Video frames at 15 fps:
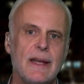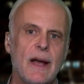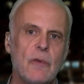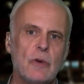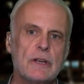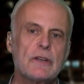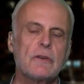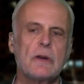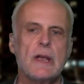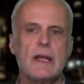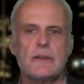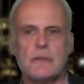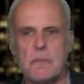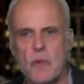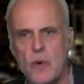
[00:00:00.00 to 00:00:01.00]
which
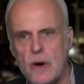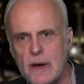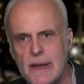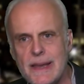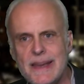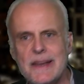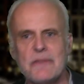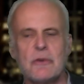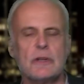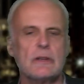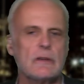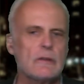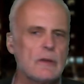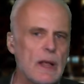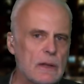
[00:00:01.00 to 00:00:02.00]
creates more heat, which
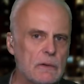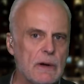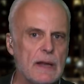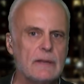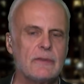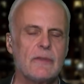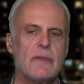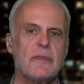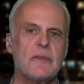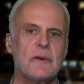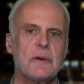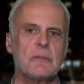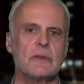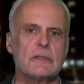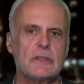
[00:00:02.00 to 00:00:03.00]
accelerates the
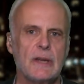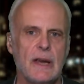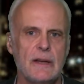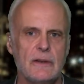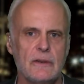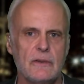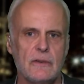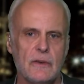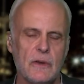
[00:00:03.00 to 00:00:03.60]
thermal changes.